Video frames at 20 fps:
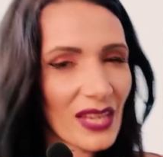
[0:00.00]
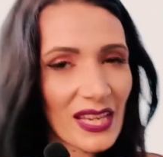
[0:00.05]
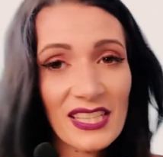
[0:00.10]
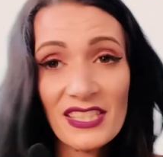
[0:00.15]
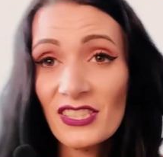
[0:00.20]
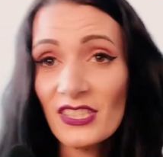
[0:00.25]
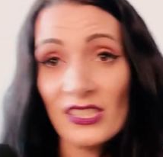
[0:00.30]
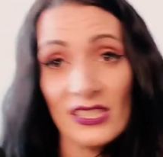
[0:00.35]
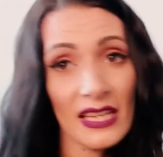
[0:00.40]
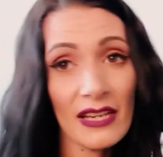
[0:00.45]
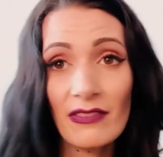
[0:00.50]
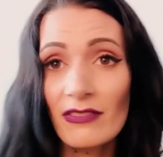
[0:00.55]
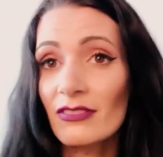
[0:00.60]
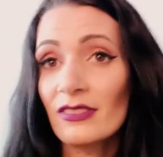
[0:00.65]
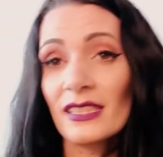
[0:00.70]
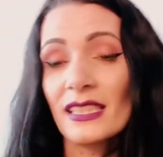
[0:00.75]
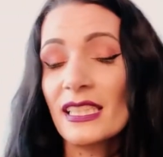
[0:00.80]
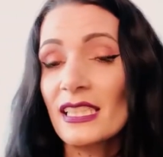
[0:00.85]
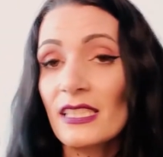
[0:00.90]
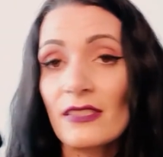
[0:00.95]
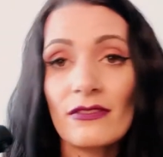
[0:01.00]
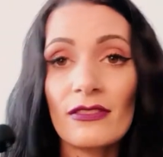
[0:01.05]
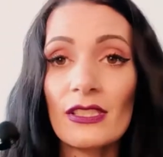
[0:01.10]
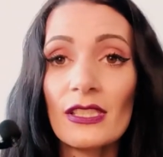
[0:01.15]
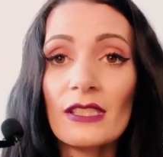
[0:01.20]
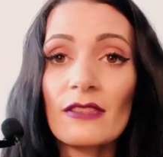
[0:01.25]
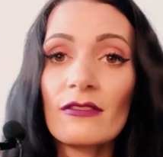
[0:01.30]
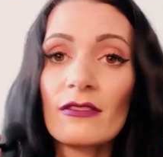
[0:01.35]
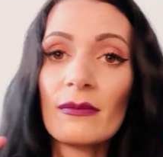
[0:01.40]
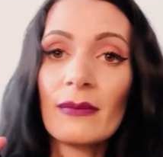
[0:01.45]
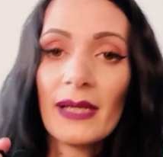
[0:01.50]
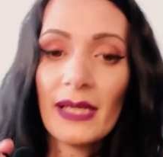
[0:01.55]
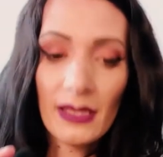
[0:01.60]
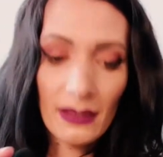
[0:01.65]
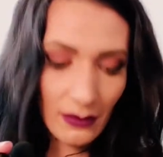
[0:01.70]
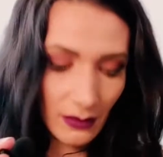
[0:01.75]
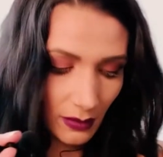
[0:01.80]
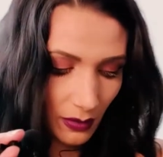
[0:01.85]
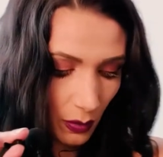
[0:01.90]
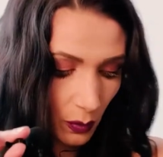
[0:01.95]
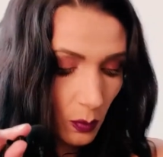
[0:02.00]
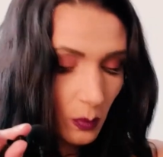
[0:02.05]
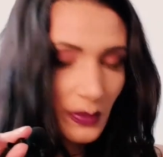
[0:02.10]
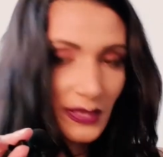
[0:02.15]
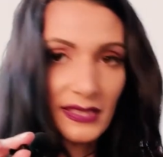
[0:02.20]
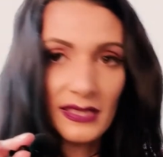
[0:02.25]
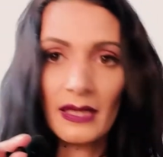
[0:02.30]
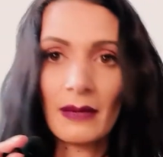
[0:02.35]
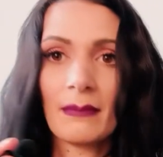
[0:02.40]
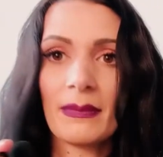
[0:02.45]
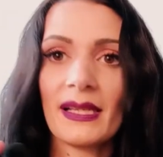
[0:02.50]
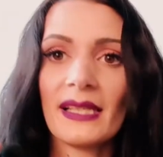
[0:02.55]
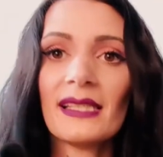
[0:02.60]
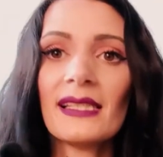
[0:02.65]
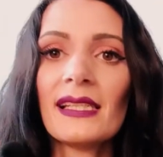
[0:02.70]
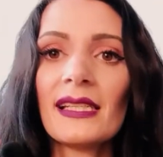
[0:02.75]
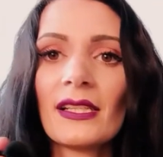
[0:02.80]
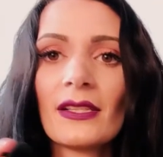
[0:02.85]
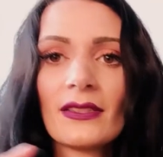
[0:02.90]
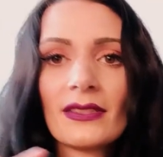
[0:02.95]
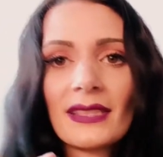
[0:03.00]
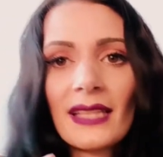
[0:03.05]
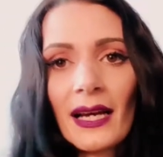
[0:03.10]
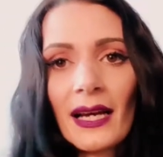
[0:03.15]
It's definitely a different look for me. Oh, it's completely gone